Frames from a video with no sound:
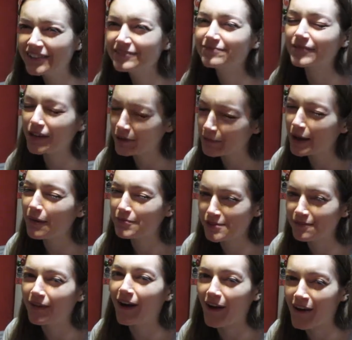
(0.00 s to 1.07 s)
It'll be up
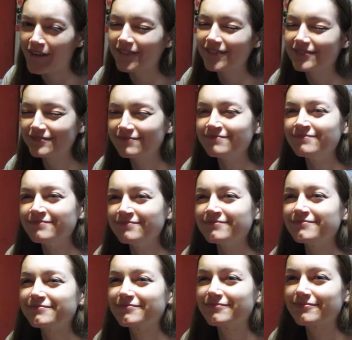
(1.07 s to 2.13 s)
tomorrow.
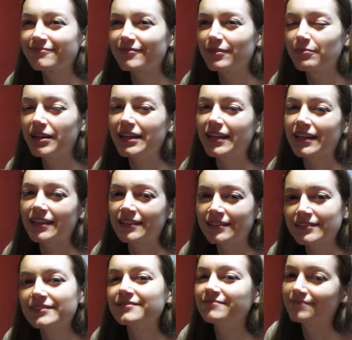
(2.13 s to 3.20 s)
Okay. Meaning
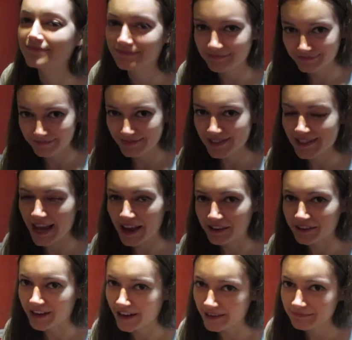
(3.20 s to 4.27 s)

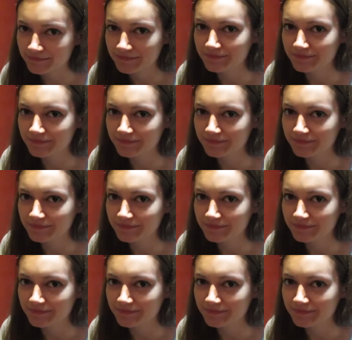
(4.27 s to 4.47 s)
Saturday.